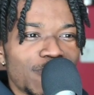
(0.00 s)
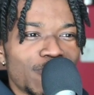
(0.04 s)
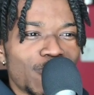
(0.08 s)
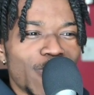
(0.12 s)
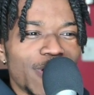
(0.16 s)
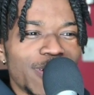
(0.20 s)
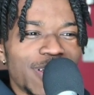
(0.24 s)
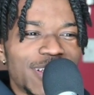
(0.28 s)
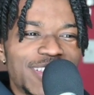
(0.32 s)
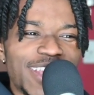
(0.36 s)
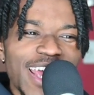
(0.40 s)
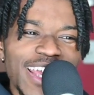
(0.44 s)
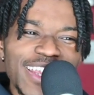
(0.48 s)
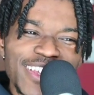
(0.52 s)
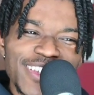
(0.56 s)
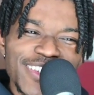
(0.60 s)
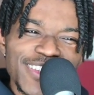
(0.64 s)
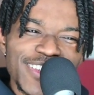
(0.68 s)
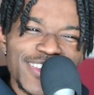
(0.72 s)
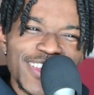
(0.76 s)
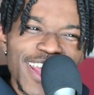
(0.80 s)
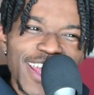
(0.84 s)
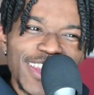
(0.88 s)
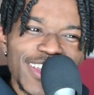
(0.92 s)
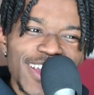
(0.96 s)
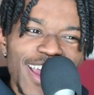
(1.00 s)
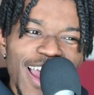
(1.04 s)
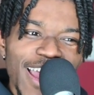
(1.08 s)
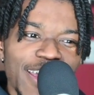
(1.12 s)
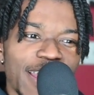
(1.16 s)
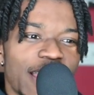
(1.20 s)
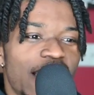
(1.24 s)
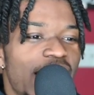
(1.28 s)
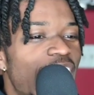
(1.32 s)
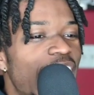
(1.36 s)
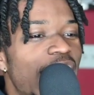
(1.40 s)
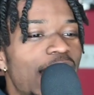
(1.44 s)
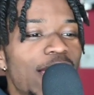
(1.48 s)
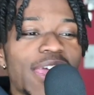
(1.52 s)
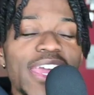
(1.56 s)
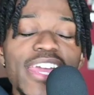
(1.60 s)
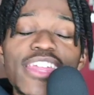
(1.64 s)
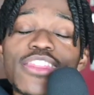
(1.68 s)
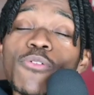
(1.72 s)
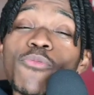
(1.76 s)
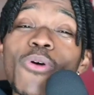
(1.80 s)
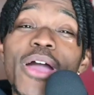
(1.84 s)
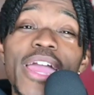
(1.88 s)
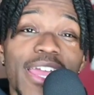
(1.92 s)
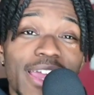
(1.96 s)
is that is that the guy?
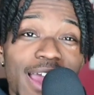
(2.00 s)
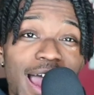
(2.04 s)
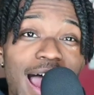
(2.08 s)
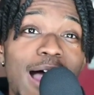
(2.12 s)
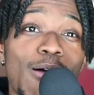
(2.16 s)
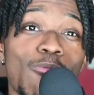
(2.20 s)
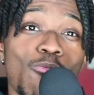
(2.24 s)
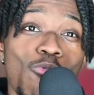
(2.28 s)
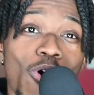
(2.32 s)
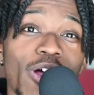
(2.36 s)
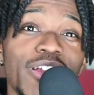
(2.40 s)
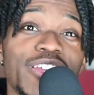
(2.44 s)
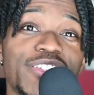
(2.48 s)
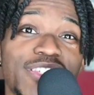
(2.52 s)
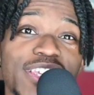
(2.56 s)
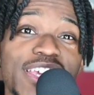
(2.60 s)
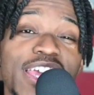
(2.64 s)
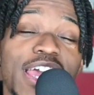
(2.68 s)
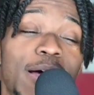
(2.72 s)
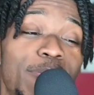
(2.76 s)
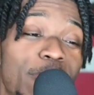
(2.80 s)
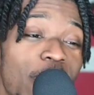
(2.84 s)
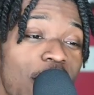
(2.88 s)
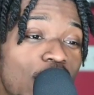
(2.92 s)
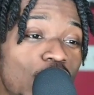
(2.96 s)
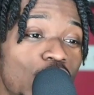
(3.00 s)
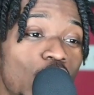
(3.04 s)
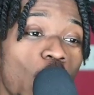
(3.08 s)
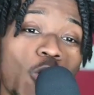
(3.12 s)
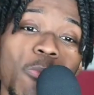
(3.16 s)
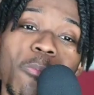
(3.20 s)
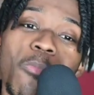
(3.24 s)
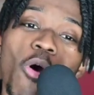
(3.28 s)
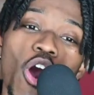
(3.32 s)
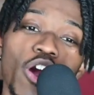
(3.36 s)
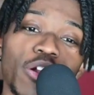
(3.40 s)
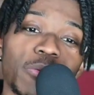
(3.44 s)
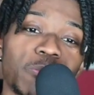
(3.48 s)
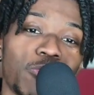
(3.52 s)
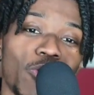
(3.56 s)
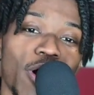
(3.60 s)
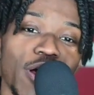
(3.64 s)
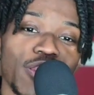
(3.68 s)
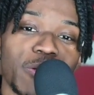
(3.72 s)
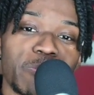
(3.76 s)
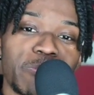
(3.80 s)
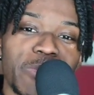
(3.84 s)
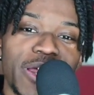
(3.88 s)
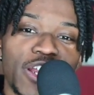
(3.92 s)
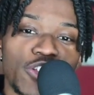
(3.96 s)
Either way, I want to see him. No Martin,
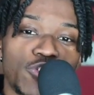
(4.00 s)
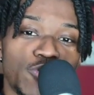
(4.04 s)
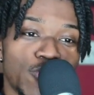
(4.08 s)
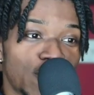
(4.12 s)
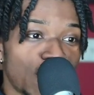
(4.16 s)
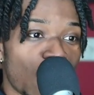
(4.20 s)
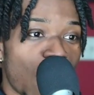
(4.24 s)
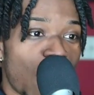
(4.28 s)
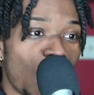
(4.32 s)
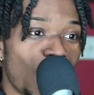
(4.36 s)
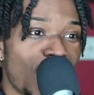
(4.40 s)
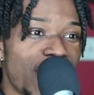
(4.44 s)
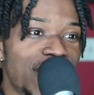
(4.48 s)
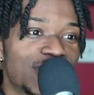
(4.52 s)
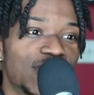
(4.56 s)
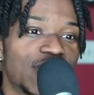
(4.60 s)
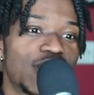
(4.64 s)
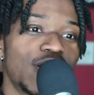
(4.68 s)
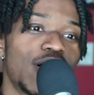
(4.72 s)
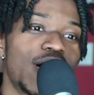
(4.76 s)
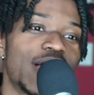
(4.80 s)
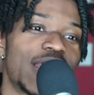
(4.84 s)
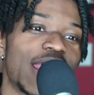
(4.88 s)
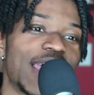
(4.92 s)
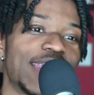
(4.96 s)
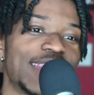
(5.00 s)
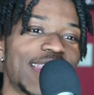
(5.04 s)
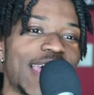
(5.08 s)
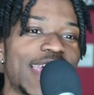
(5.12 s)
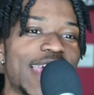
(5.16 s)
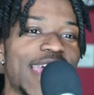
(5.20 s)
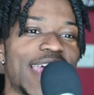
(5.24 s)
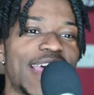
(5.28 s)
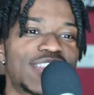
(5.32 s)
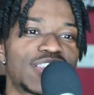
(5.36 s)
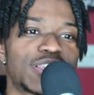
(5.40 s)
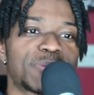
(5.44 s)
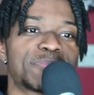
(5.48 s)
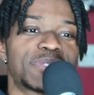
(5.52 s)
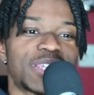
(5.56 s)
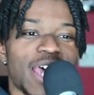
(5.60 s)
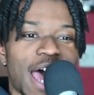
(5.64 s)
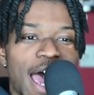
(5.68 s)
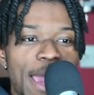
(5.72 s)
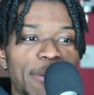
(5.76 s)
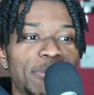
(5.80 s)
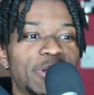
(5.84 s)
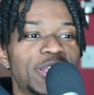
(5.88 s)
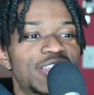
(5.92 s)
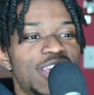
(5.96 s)
brother minutes is always good, and they hit some
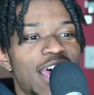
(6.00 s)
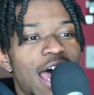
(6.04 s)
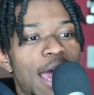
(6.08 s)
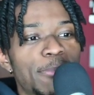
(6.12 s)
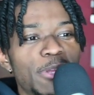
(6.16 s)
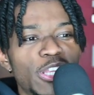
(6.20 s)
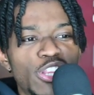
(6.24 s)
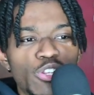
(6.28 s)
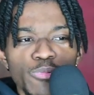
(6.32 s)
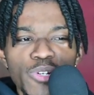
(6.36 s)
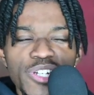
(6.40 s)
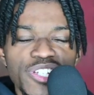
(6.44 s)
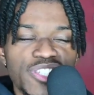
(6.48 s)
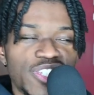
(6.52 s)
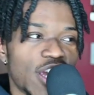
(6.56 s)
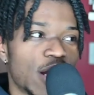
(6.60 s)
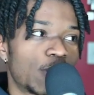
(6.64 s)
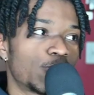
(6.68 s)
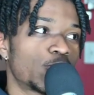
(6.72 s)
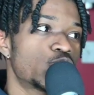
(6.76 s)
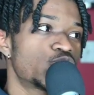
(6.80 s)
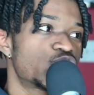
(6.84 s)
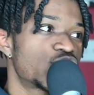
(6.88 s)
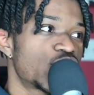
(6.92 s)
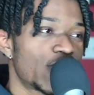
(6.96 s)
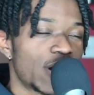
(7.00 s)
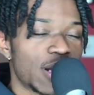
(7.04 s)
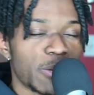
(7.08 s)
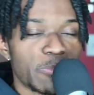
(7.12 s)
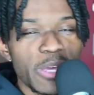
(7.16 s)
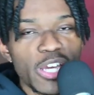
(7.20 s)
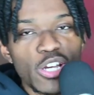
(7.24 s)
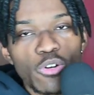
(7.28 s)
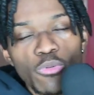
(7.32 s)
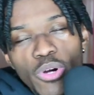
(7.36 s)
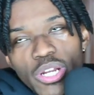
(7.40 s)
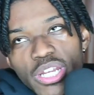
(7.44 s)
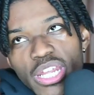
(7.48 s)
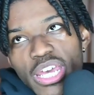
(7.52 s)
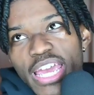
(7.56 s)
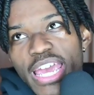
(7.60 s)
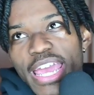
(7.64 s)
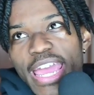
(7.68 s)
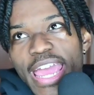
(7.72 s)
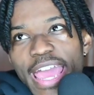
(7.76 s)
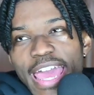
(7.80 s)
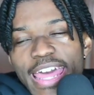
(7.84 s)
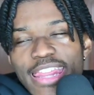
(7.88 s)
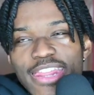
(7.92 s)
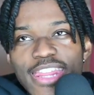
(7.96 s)
timely, timely threes. Terry Rozier hit a big one,
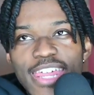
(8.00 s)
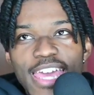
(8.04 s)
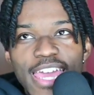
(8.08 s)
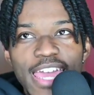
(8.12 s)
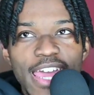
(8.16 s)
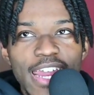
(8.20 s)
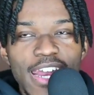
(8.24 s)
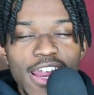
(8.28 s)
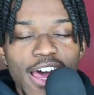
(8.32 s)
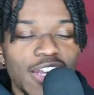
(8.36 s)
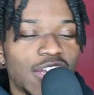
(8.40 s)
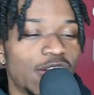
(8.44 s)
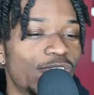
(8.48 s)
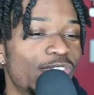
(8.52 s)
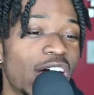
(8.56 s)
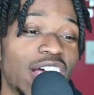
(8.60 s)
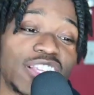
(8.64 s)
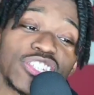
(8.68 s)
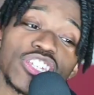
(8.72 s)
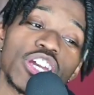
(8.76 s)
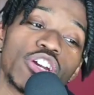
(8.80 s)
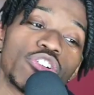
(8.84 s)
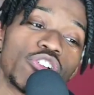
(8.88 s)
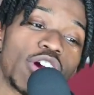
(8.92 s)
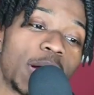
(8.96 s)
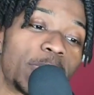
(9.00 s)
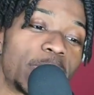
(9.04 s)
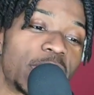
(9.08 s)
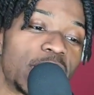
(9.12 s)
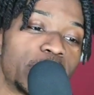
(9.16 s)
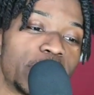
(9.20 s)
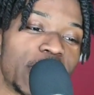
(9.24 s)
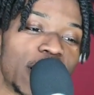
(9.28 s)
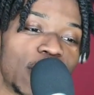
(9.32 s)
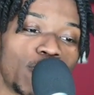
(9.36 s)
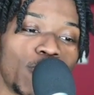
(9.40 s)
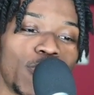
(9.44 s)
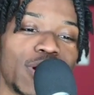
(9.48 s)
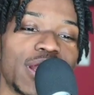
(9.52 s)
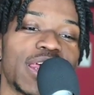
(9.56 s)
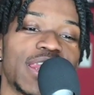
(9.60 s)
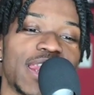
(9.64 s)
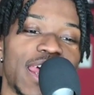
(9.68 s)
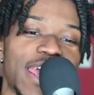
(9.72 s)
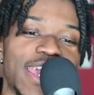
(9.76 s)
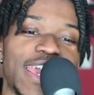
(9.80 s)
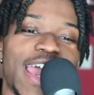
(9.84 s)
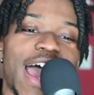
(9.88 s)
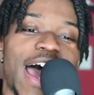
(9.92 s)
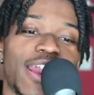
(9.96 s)
and then uh, Devonte' Graham hit a big one, and
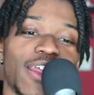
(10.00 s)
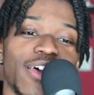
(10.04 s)
they got